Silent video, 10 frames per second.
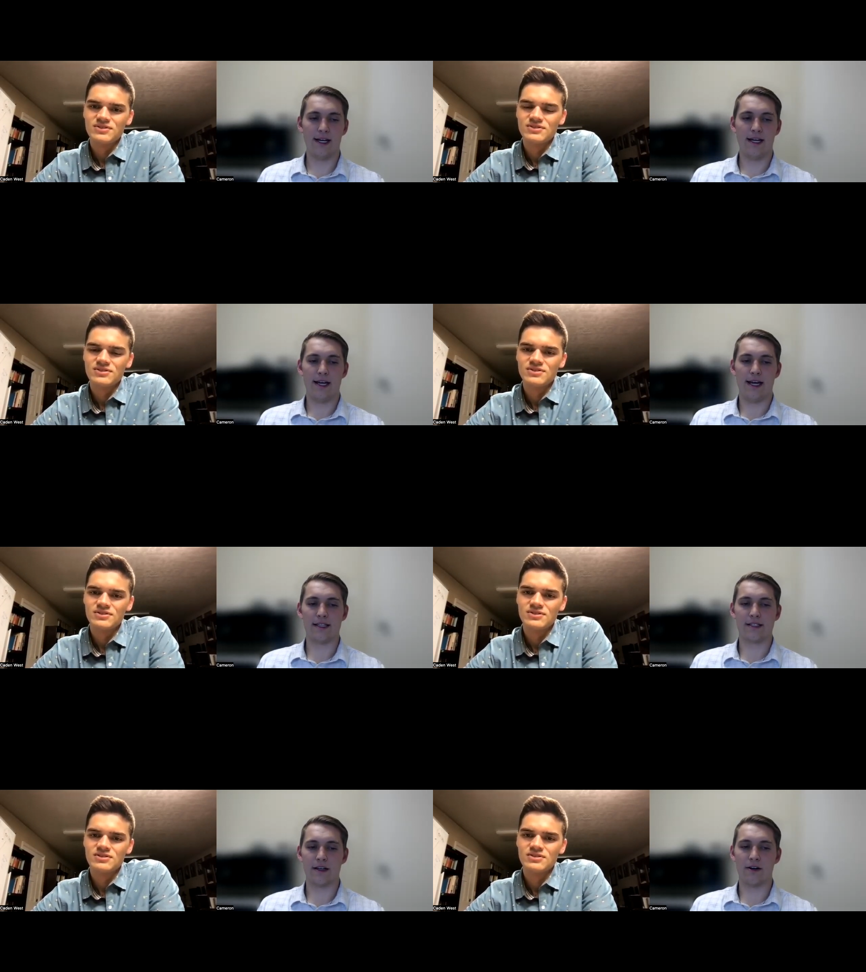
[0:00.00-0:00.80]
Speaker 1: And
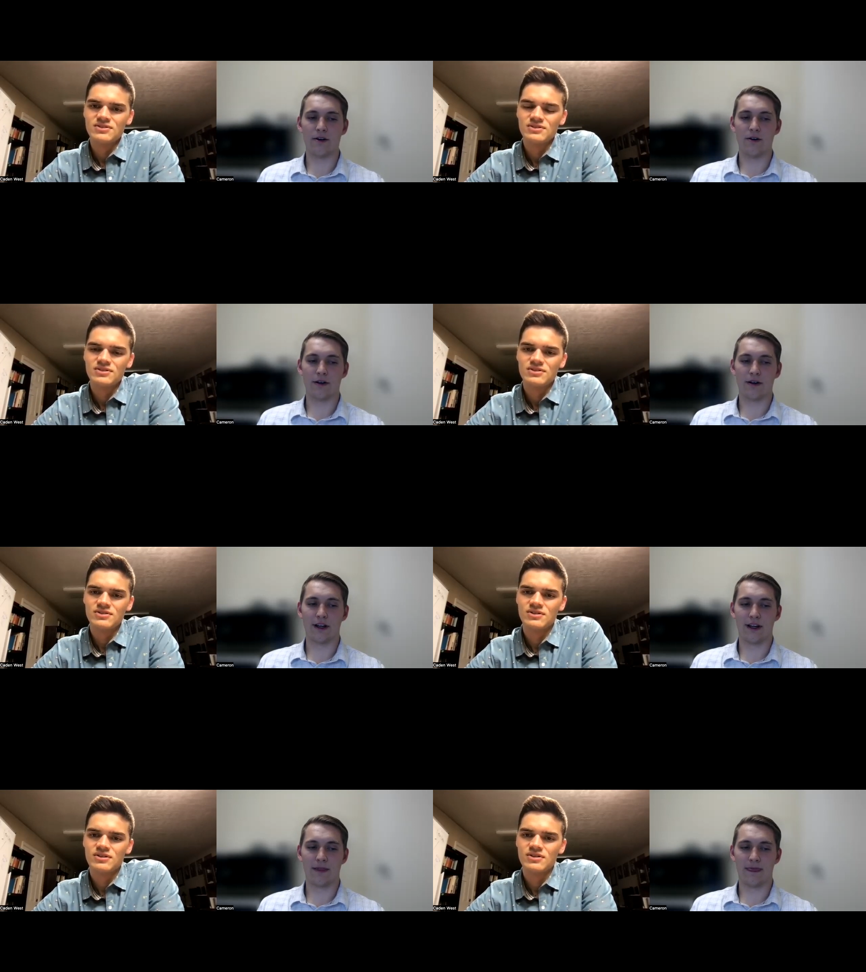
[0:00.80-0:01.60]
so,
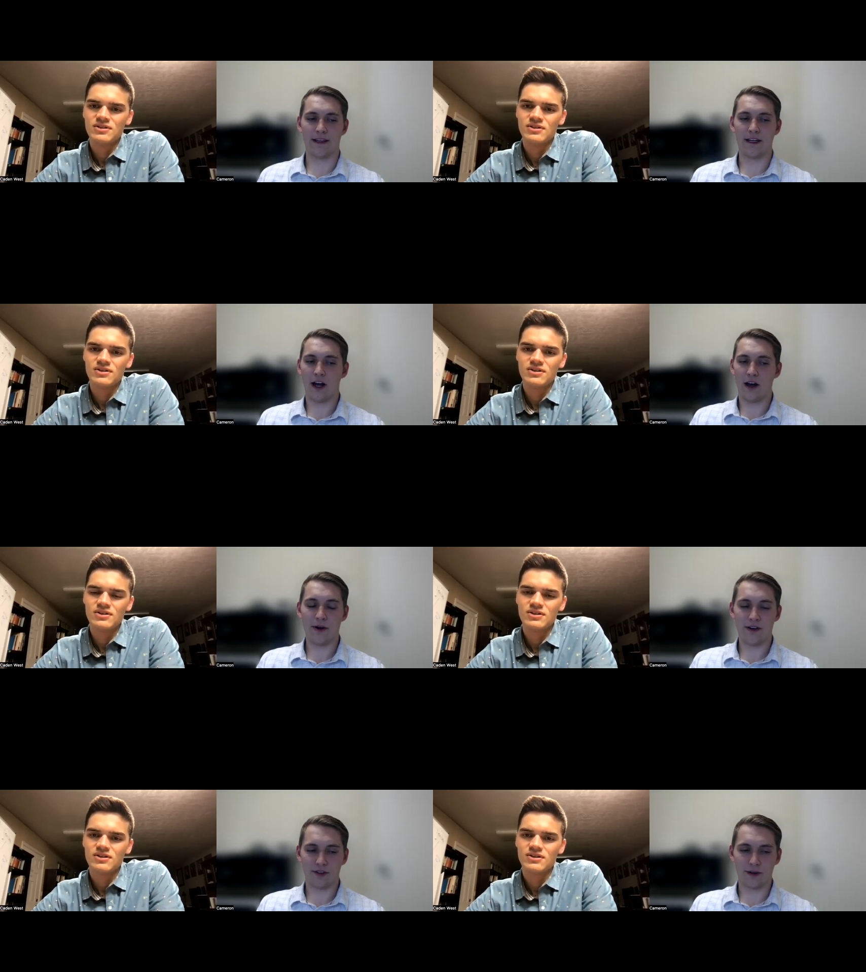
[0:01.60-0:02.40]
you know, I went
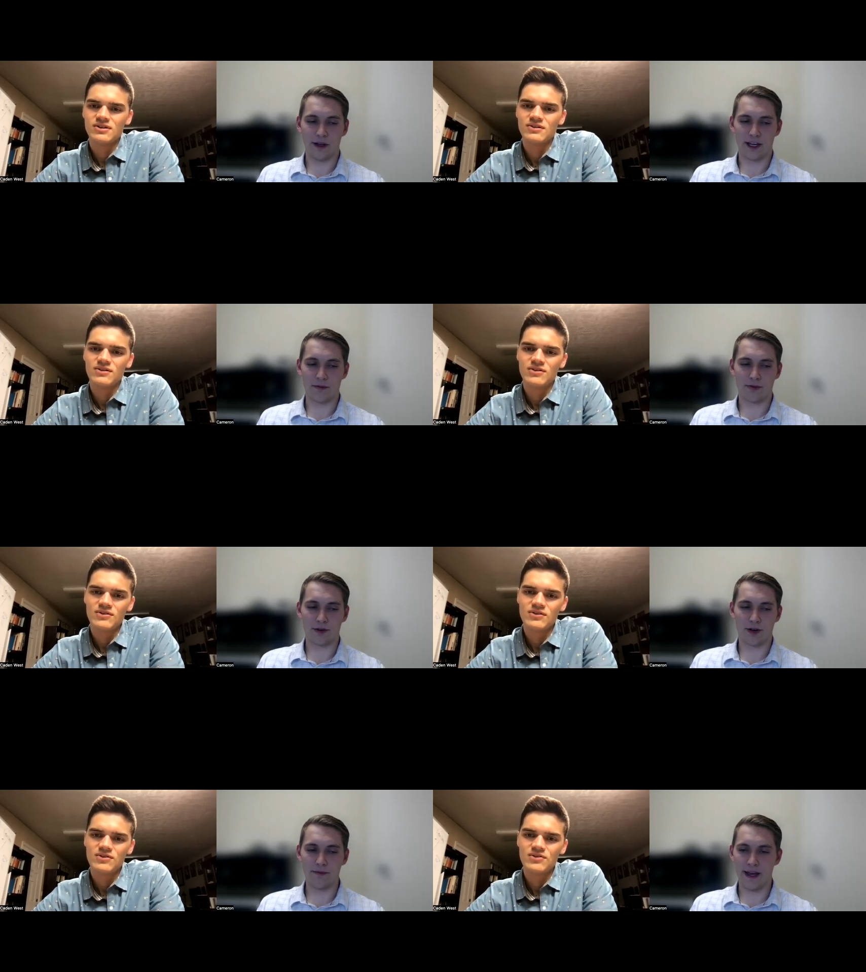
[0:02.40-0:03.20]
from like pre
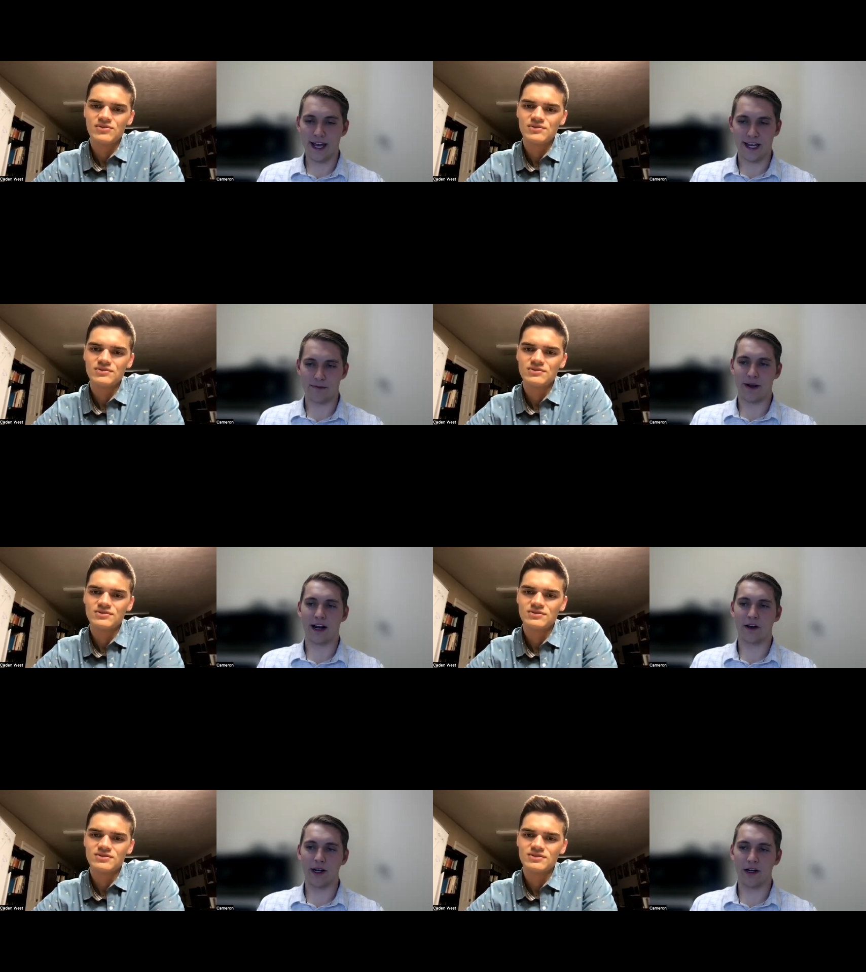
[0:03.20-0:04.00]
med
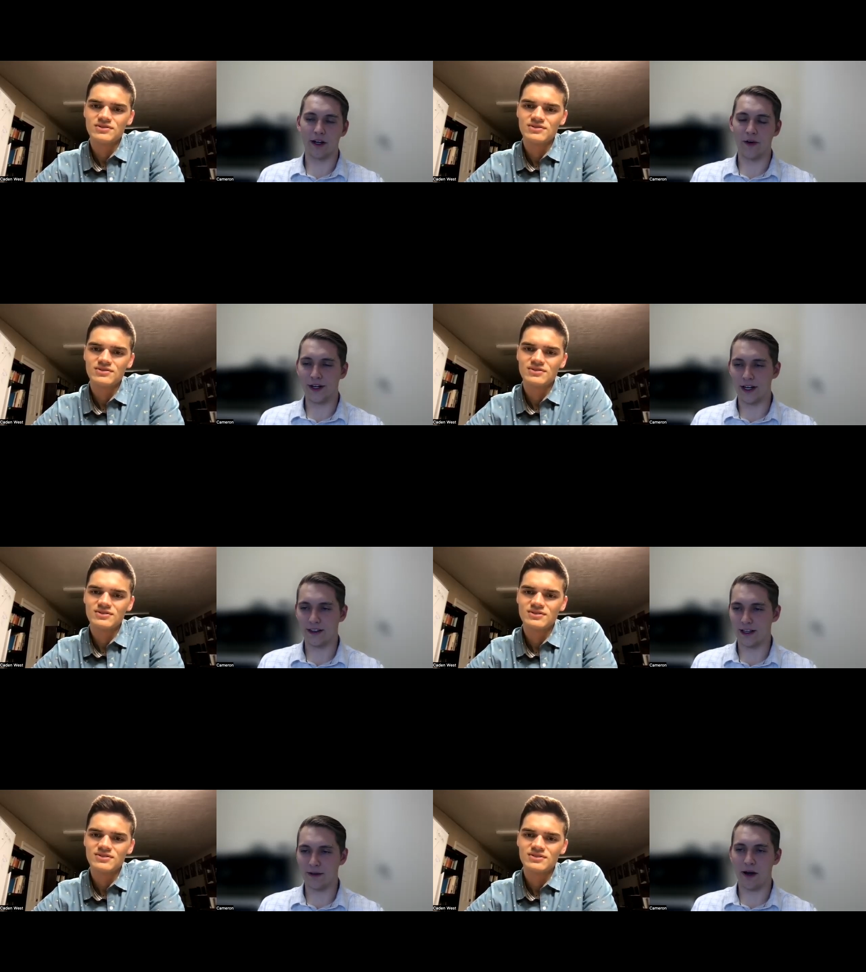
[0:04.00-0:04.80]
background, knowing nothing
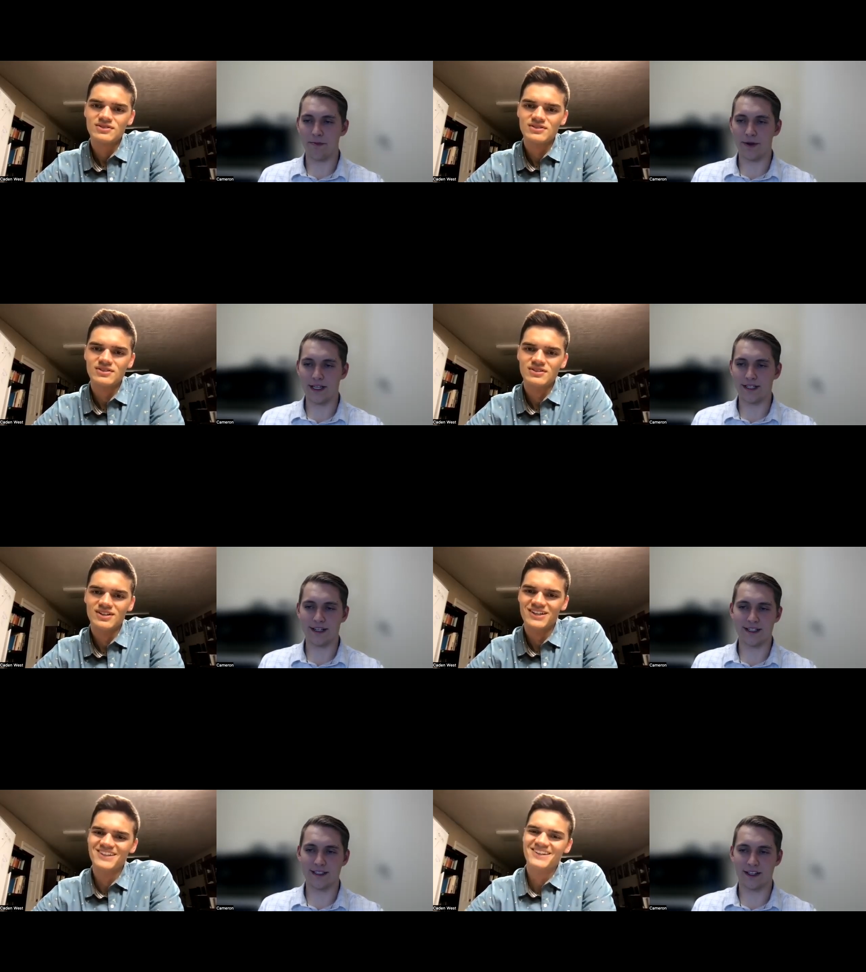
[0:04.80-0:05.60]
about business,
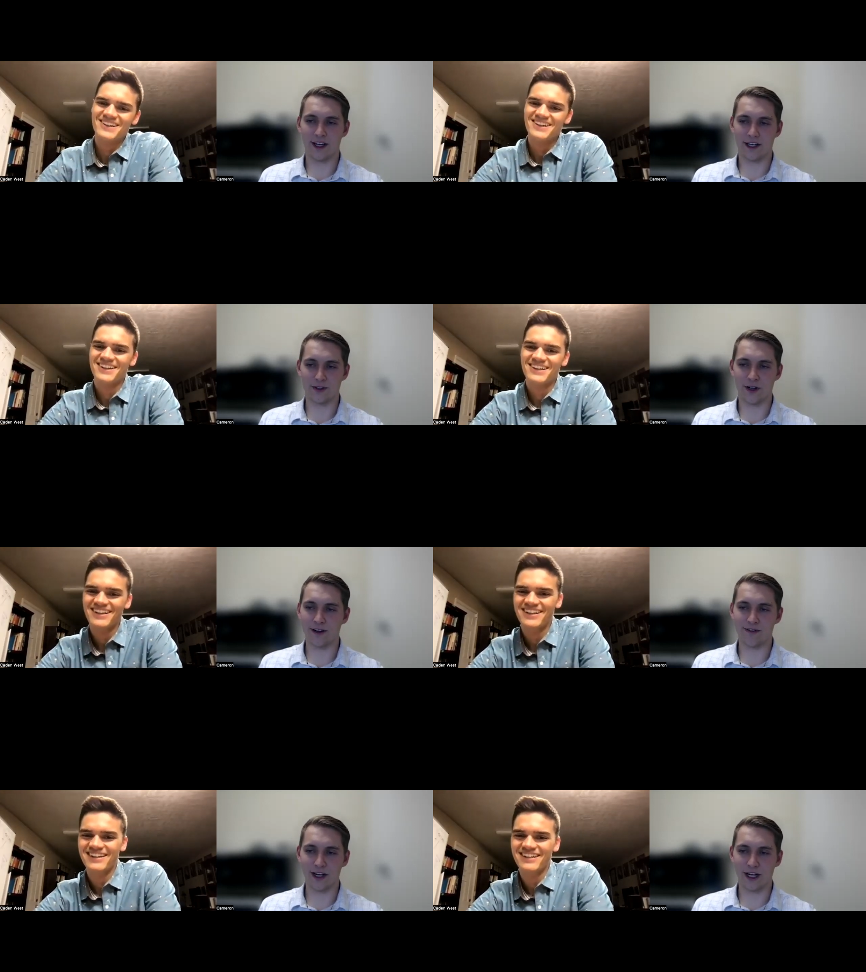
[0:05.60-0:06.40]
to like trying to
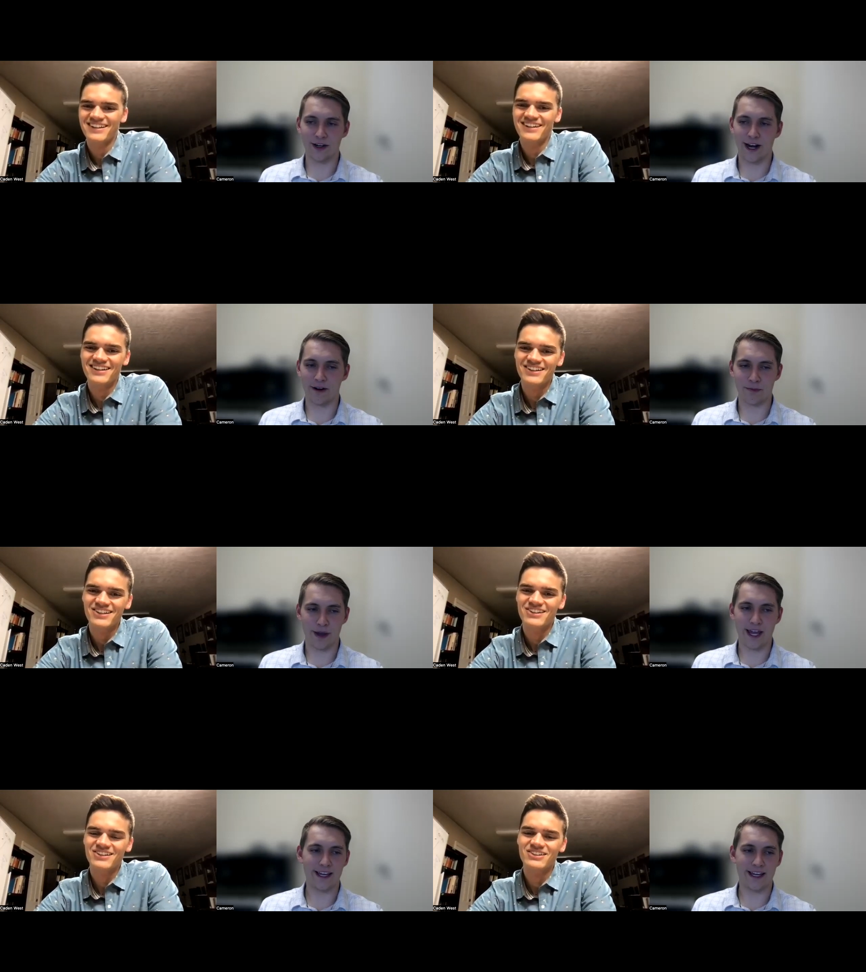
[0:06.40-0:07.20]
figure out
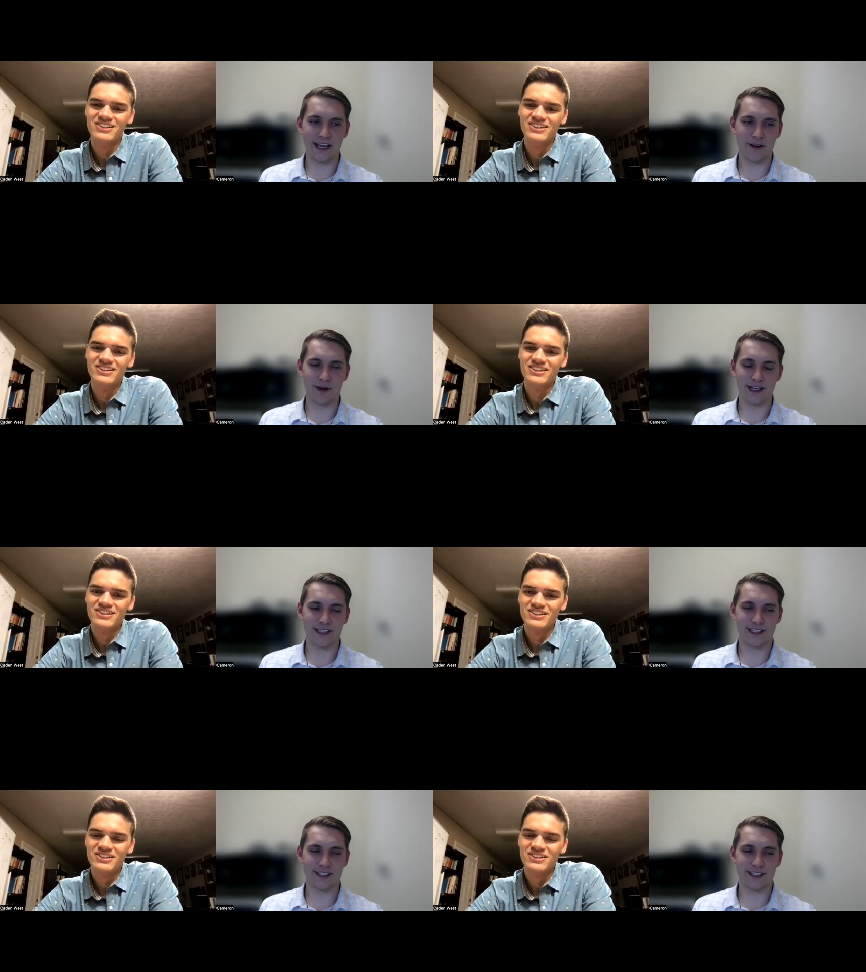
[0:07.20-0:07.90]
banking, which